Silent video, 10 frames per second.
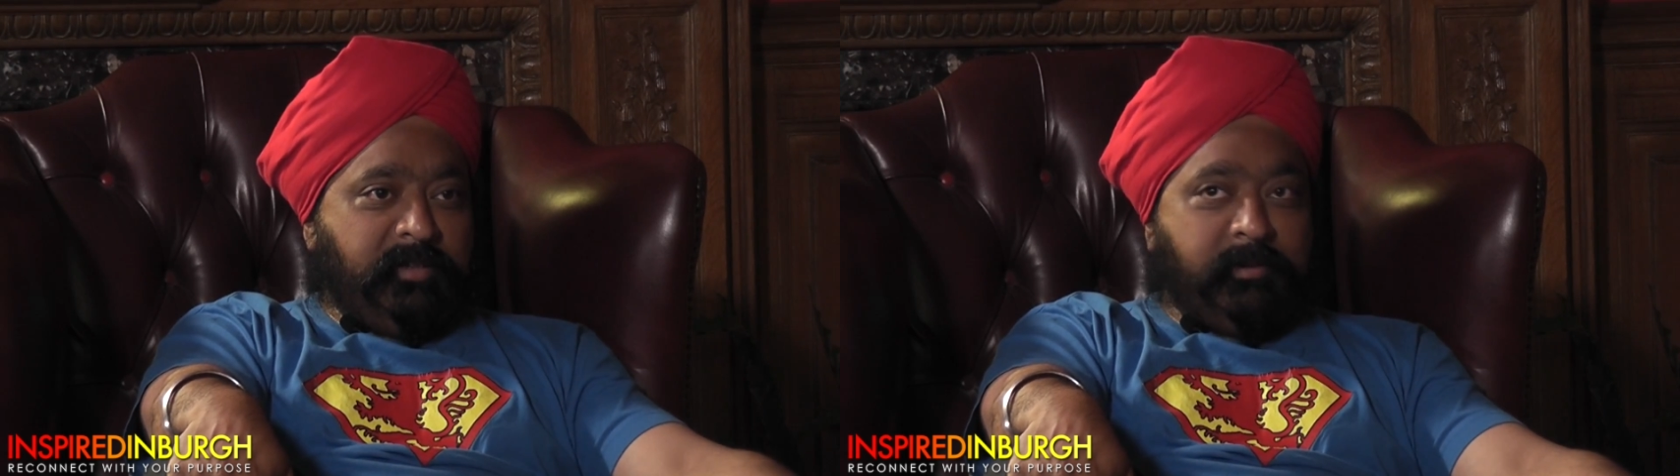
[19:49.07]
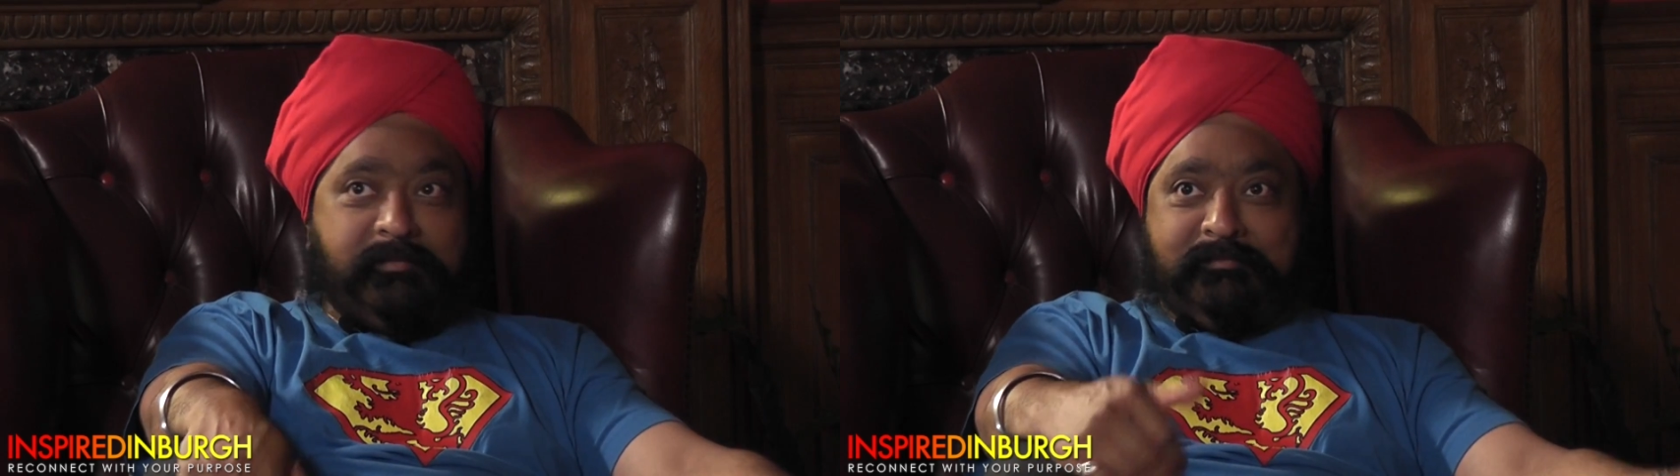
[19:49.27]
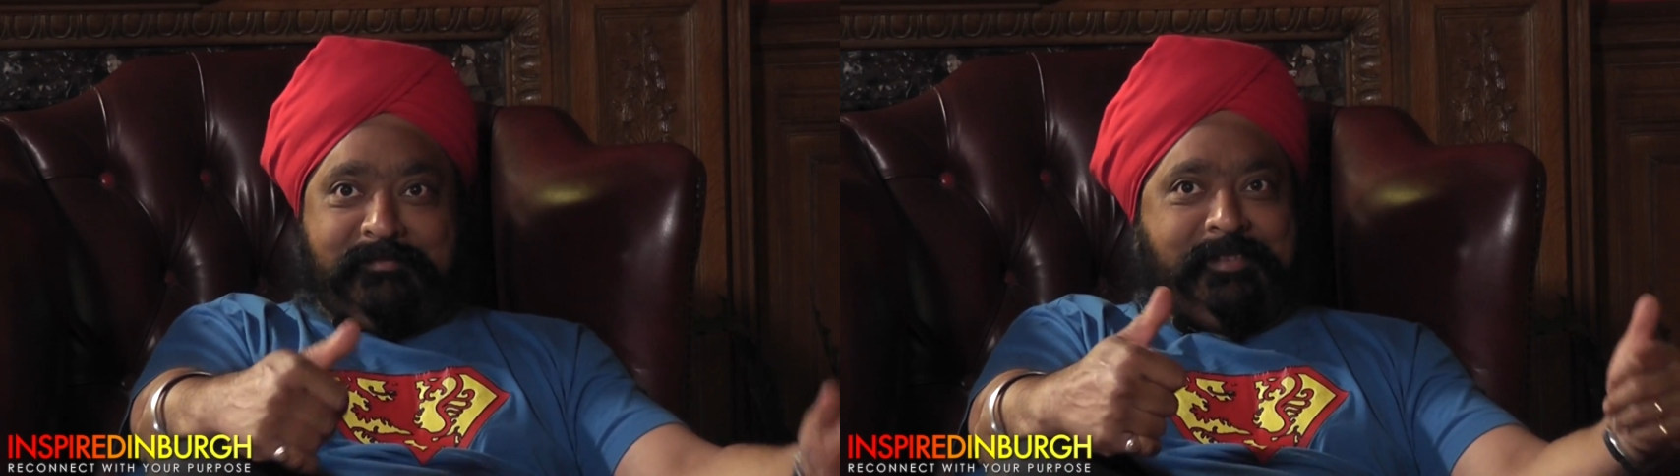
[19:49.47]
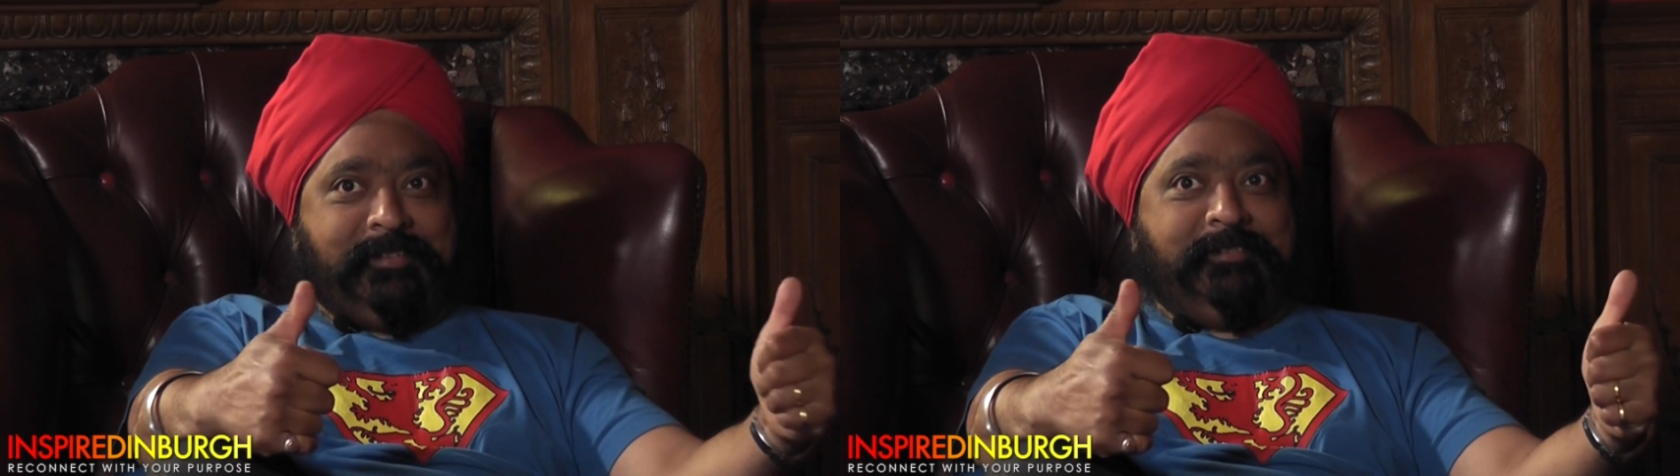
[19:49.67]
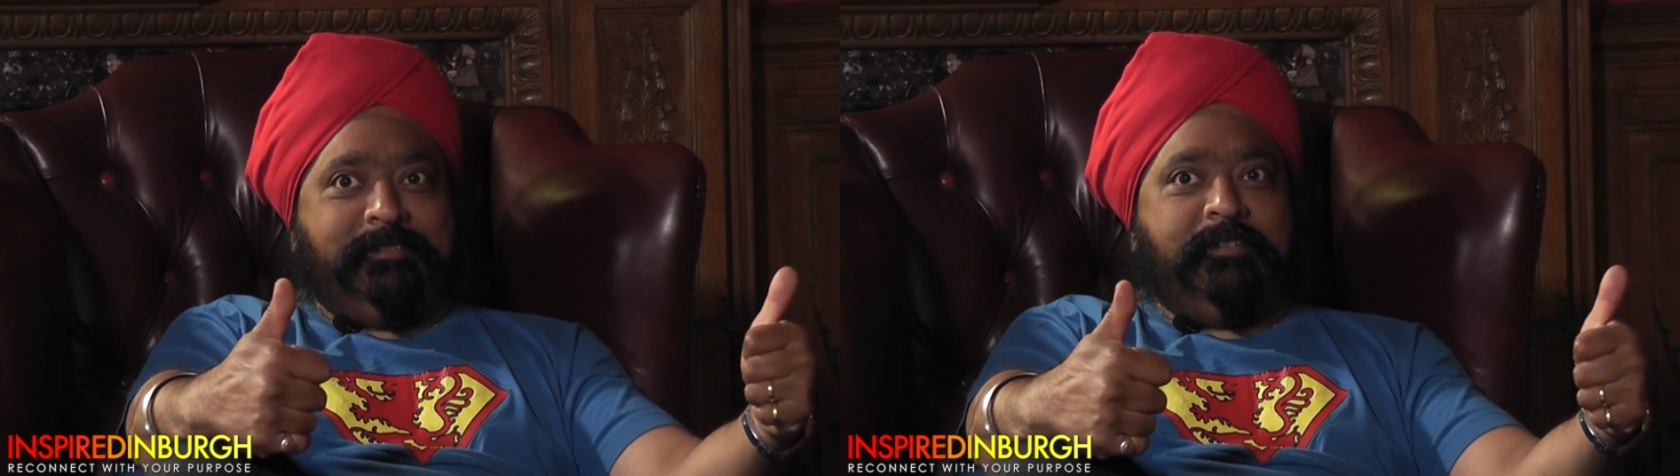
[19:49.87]
I went,
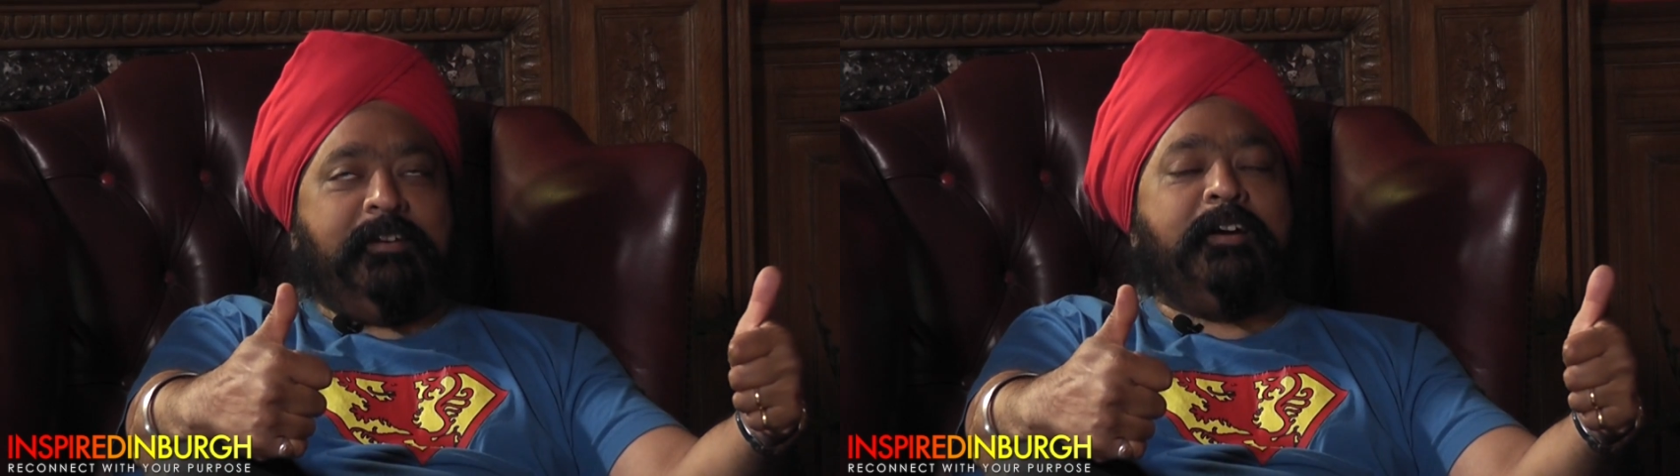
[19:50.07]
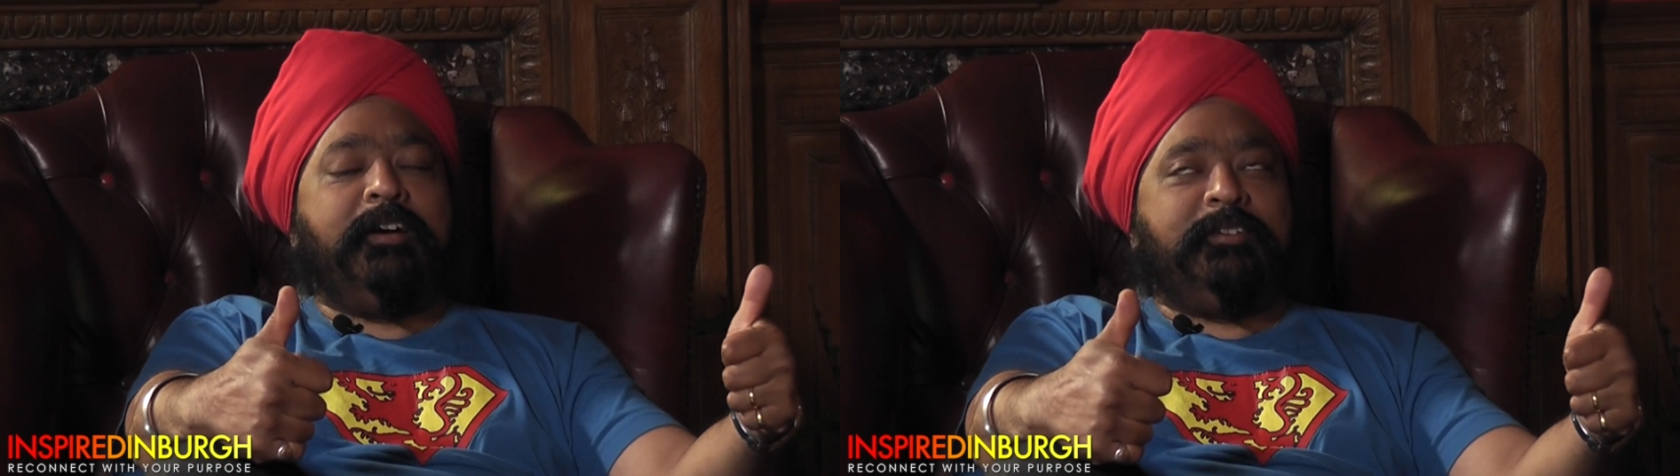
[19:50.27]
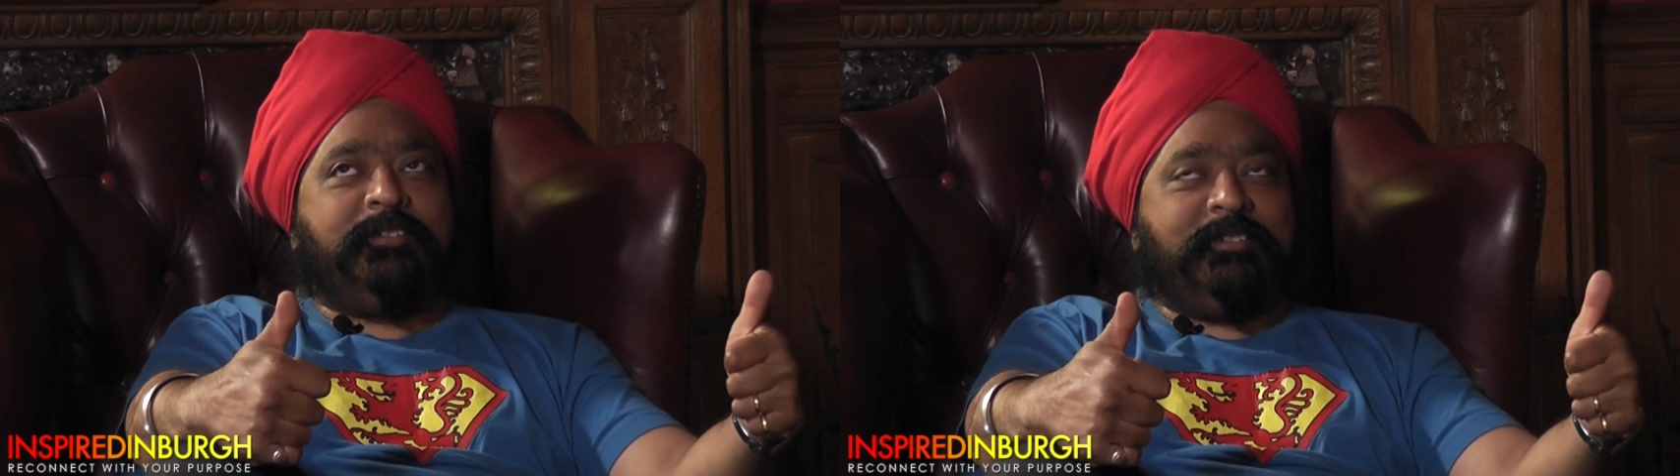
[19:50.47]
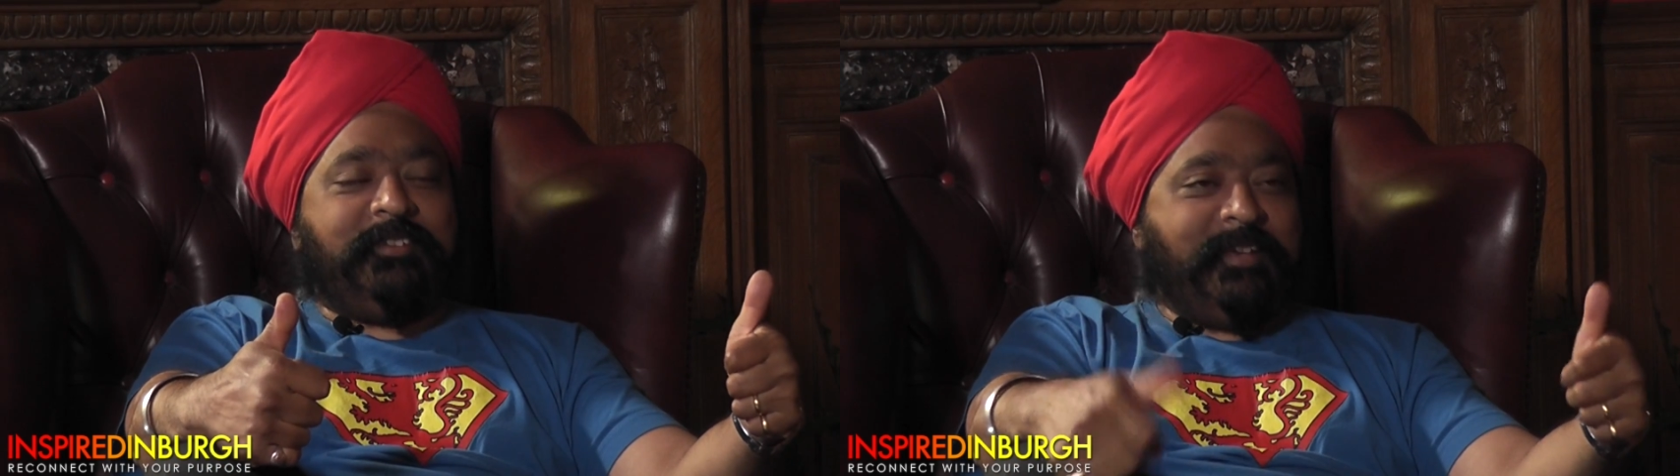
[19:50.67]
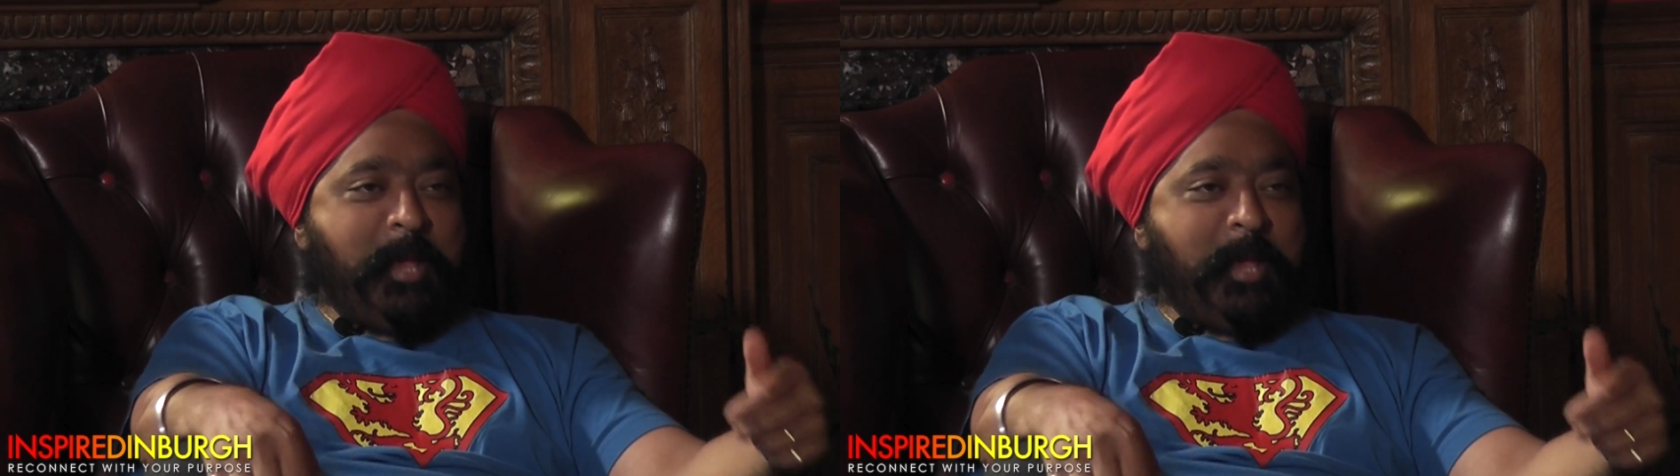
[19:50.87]
yes.